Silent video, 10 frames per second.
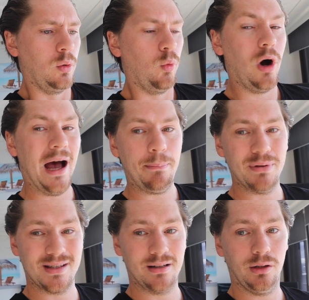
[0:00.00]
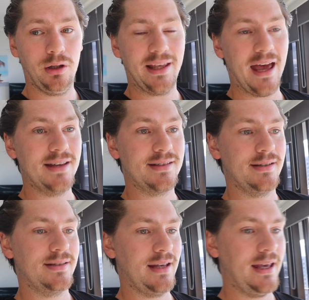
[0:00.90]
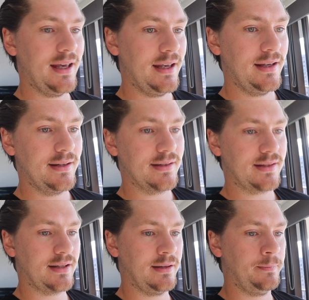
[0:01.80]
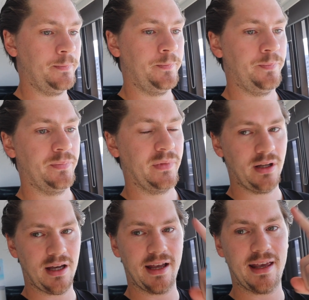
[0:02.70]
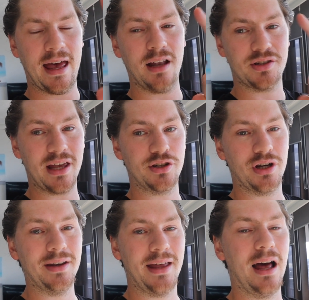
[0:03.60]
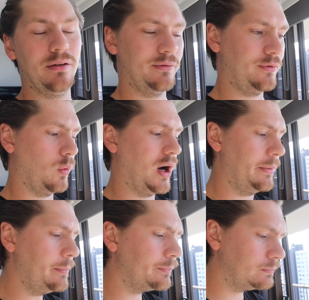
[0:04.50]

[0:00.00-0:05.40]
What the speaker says: what happens in a lot of cases is accounts get shut down, for one.